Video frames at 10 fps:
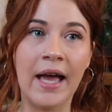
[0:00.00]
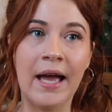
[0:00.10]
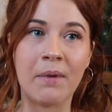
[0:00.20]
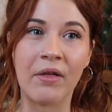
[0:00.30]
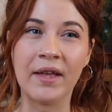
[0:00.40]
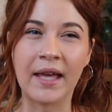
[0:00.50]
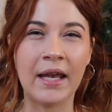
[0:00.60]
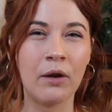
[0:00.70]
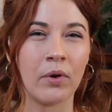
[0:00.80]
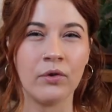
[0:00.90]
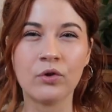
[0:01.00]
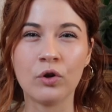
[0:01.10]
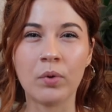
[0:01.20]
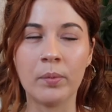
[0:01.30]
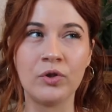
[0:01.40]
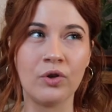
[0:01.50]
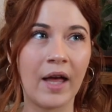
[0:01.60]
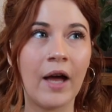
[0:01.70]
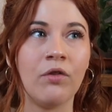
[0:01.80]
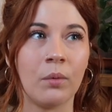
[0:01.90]
Um, I think anyone could probably do
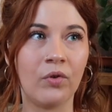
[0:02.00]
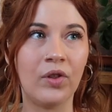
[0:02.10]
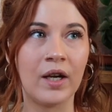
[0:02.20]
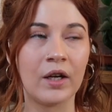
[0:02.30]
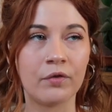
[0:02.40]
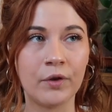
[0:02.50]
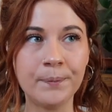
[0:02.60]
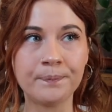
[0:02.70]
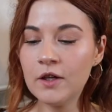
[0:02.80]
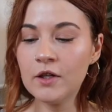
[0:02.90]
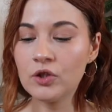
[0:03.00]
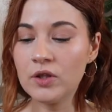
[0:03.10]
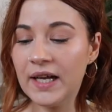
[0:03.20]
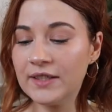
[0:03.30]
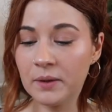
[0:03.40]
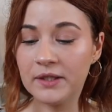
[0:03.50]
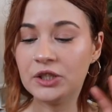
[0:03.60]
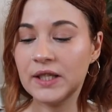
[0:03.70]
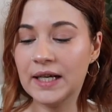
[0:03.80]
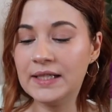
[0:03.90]
that if you were really careful. So the next
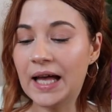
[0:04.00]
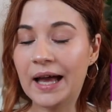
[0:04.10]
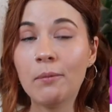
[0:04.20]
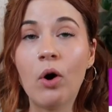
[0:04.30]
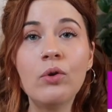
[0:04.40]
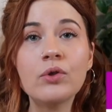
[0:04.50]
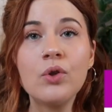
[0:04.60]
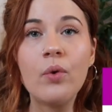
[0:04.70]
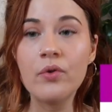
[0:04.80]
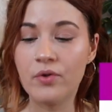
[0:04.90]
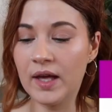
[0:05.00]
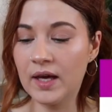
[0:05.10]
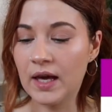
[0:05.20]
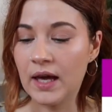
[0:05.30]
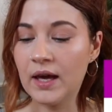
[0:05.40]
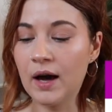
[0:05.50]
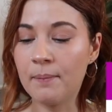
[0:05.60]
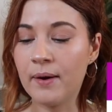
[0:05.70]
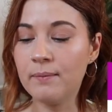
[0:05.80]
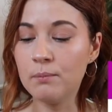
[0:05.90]
question is, I'm also thinking
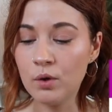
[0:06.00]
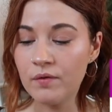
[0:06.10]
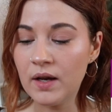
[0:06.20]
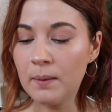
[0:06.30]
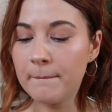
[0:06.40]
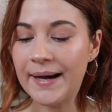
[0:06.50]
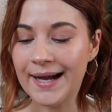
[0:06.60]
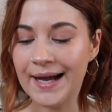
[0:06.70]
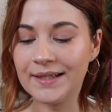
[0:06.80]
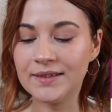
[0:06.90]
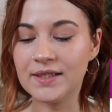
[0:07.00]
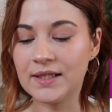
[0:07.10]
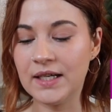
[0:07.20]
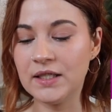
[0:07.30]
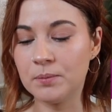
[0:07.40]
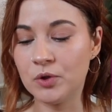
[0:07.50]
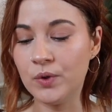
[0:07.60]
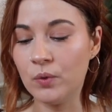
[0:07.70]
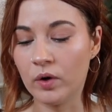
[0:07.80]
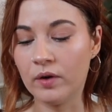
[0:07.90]
about moving, but I can't decide
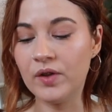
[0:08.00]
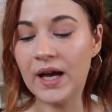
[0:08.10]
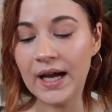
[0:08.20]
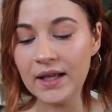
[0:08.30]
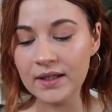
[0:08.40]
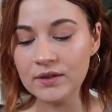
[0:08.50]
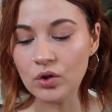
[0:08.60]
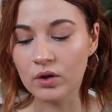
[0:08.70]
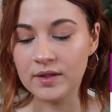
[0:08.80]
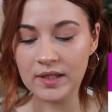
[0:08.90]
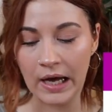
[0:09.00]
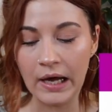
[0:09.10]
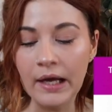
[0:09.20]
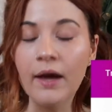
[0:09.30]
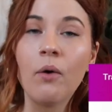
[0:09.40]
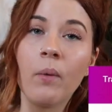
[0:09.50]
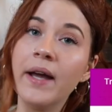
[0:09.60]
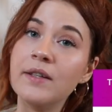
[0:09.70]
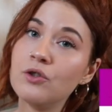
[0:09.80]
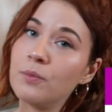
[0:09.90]
between one of the islands or Skye.
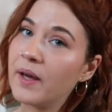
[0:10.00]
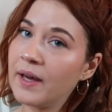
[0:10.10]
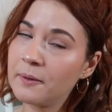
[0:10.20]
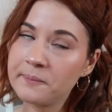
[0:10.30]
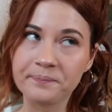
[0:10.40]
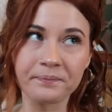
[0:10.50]
Why did you pick it?